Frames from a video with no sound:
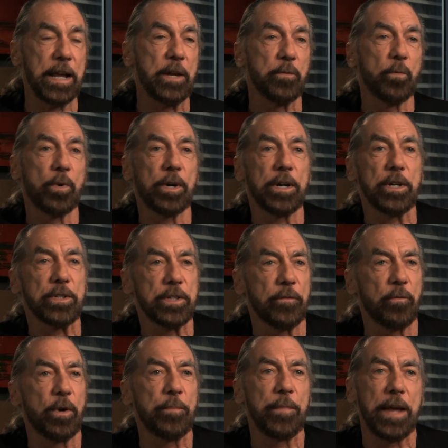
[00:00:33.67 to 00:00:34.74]
and worries of
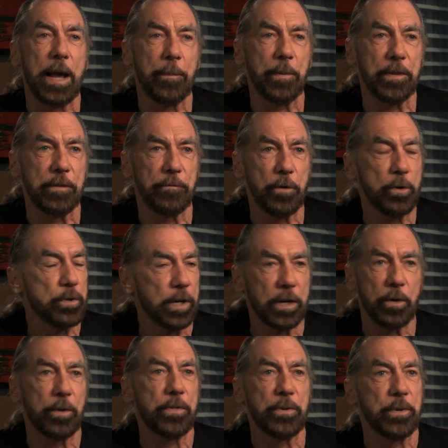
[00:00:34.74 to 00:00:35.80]
what may happen in the future are
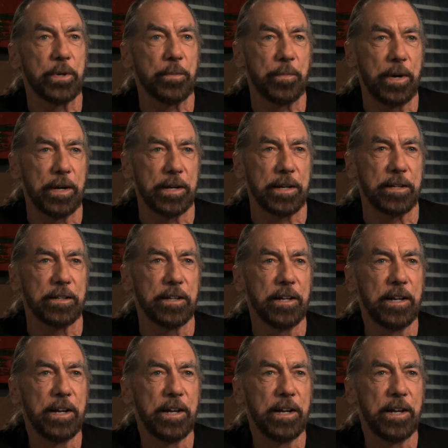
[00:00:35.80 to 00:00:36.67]
going through your mind.